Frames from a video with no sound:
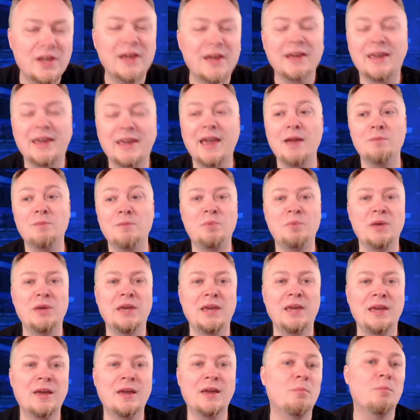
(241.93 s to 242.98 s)
can
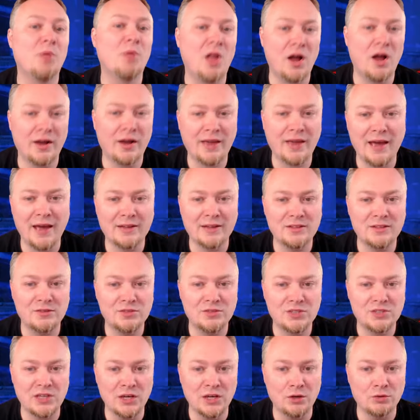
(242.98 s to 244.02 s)
be block active
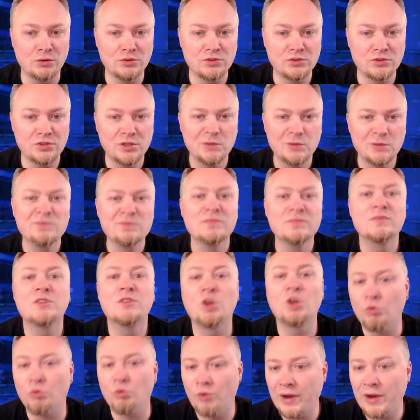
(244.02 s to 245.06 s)
skills.
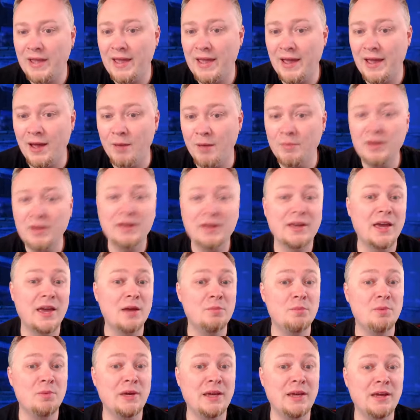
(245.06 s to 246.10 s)
The ram
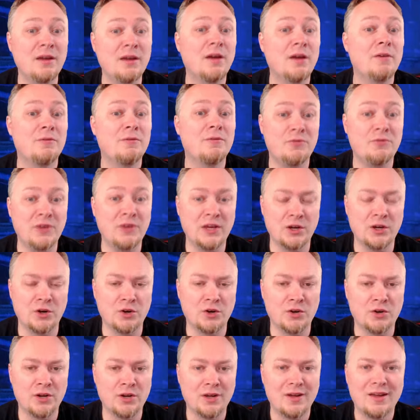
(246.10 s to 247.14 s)
can be
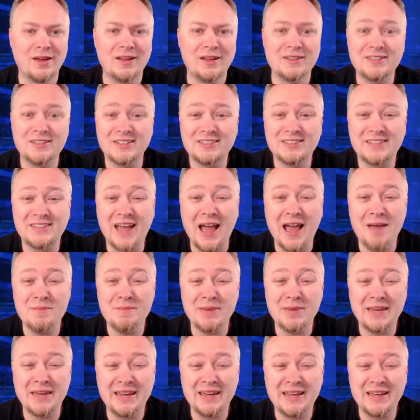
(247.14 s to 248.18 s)
feared. Does that
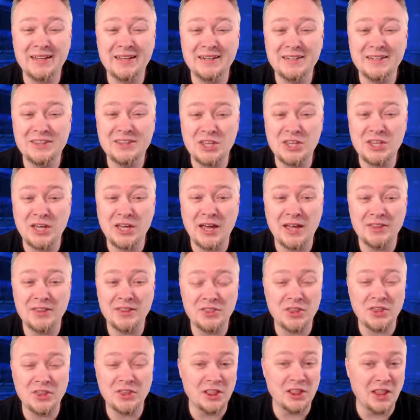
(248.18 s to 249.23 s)
mean
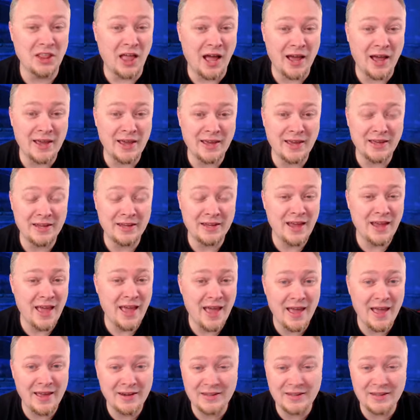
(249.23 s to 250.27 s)
that the lion
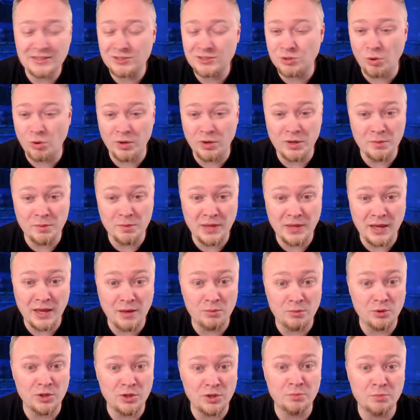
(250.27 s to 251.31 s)
head is going to be
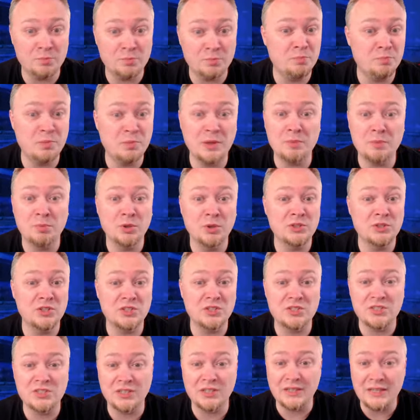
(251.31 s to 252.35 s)
able to be put to
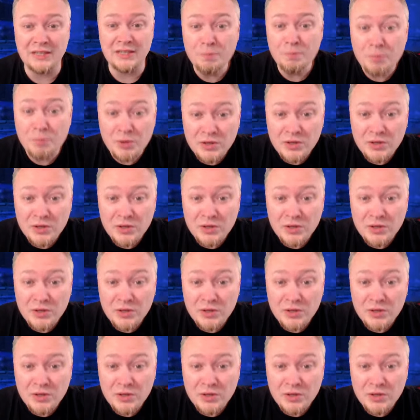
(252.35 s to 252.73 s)
sleep?